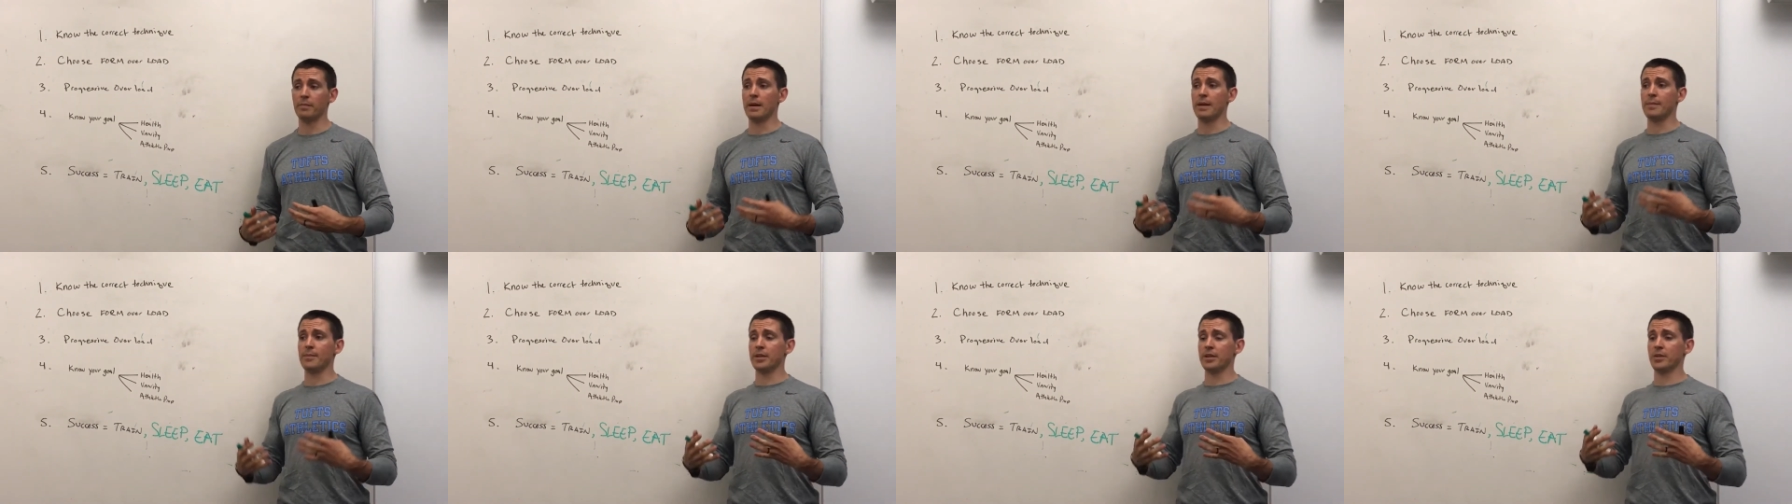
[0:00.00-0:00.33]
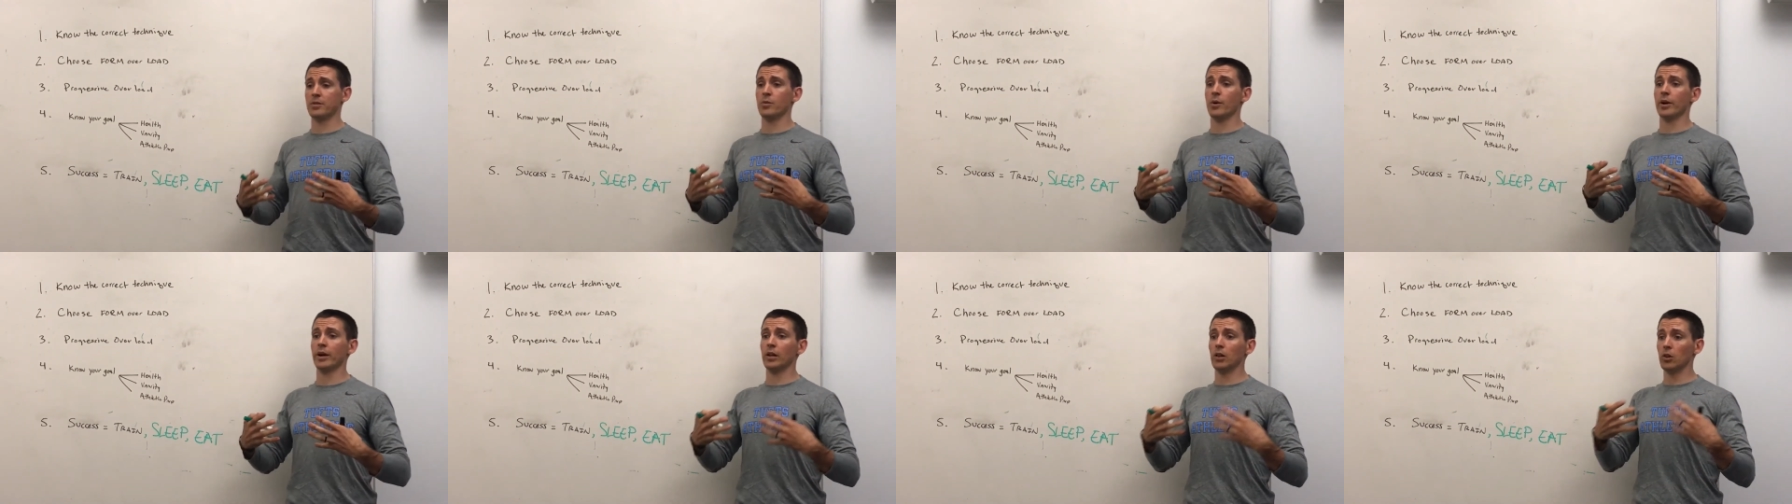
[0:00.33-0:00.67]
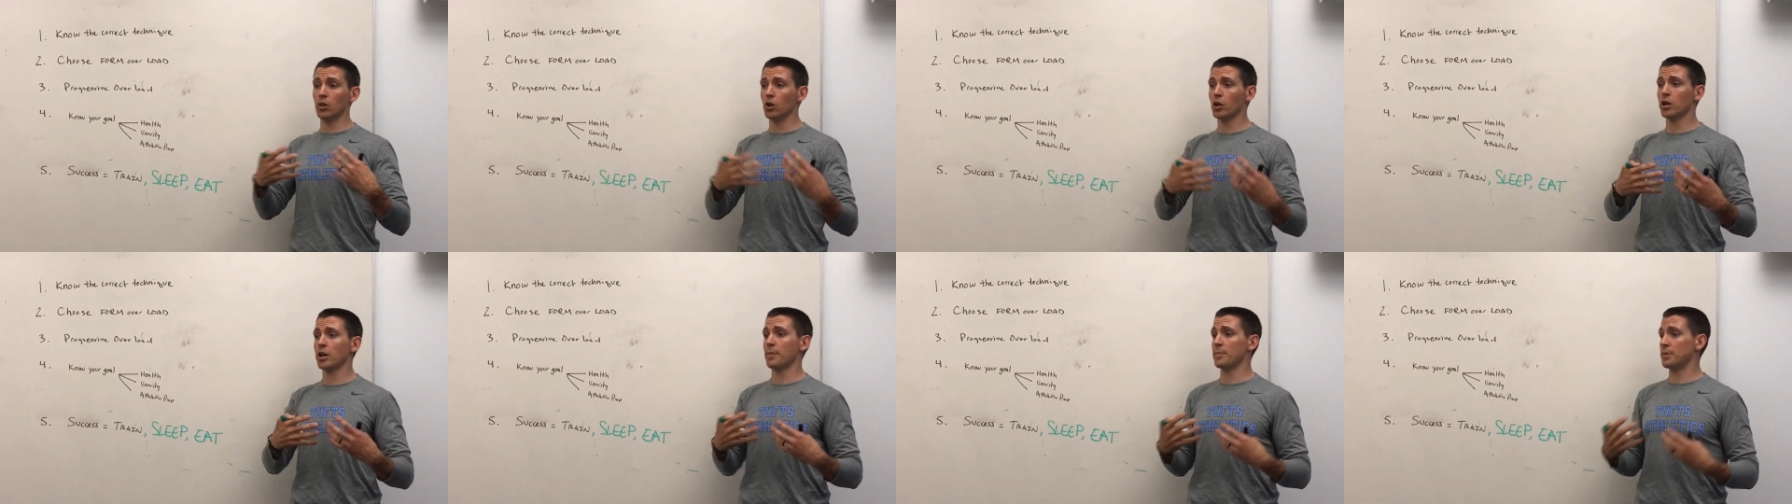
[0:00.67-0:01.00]
Maybe you want
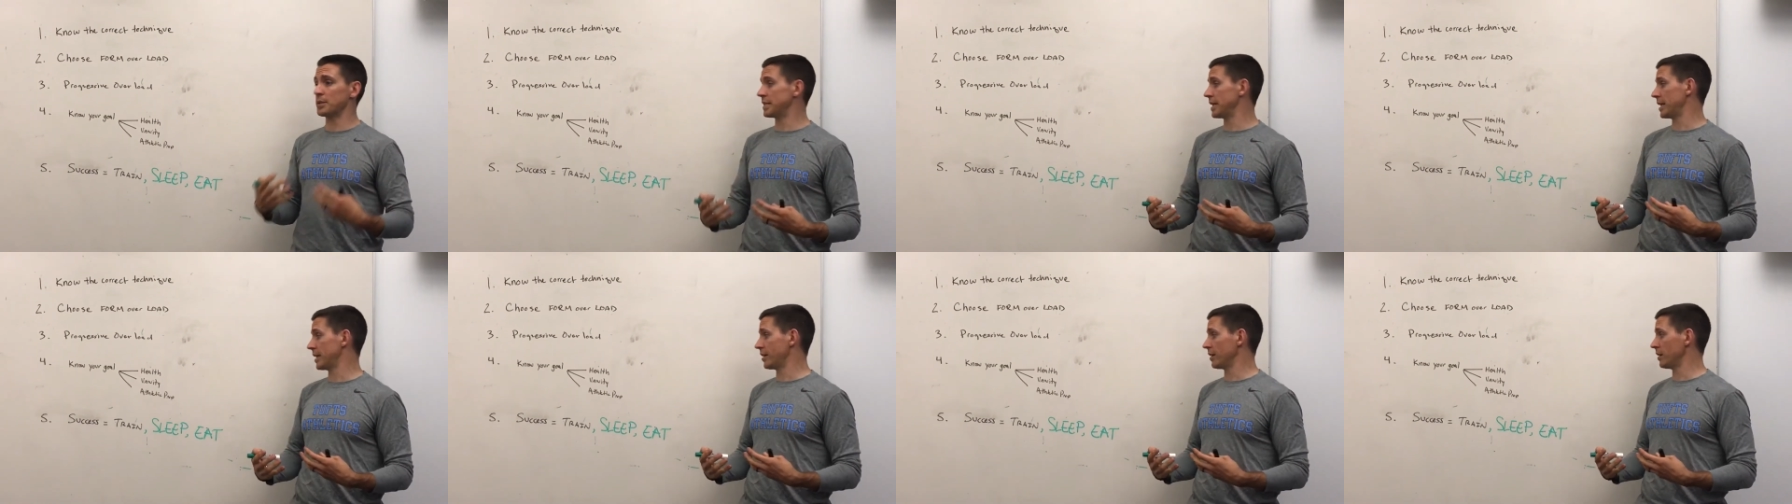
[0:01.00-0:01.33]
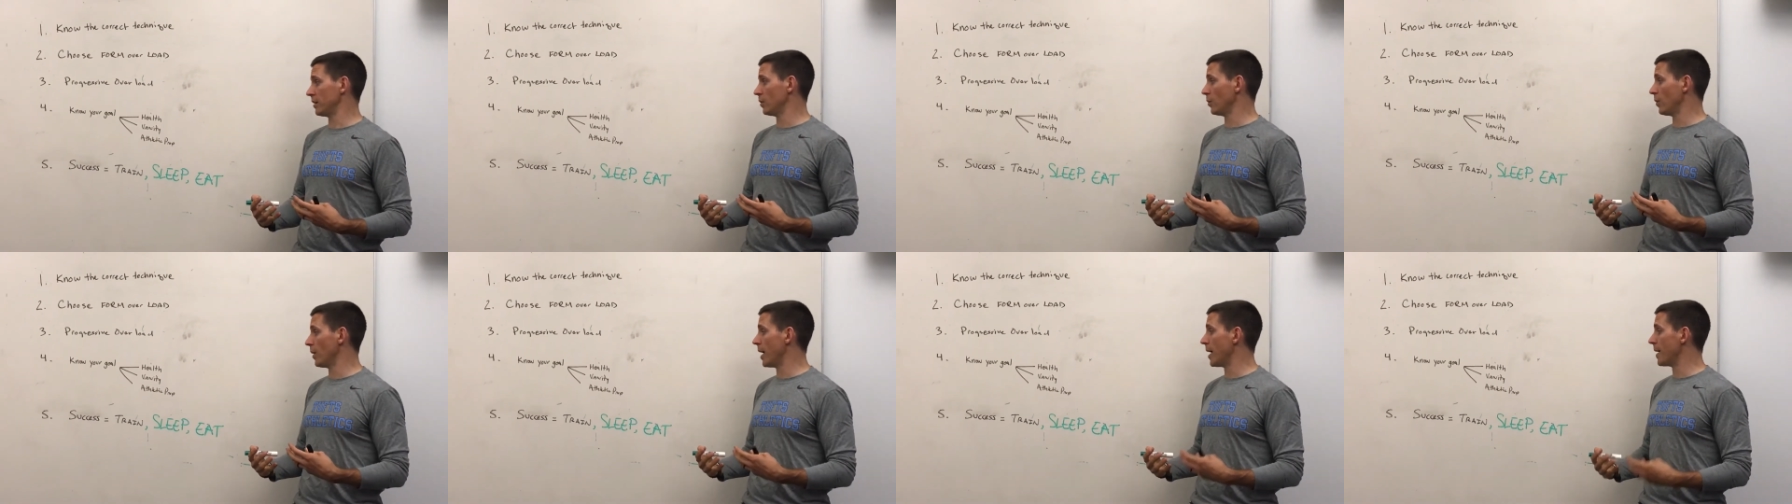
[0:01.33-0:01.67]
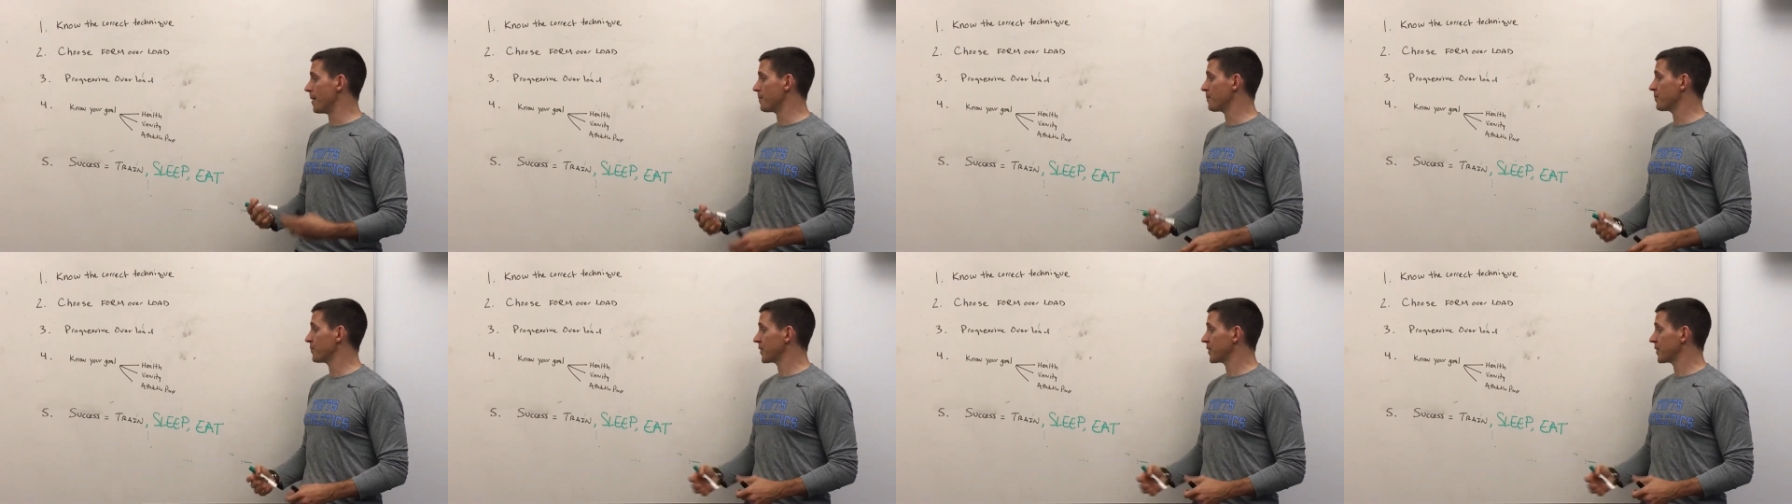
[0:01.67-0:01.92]
to look a particular way.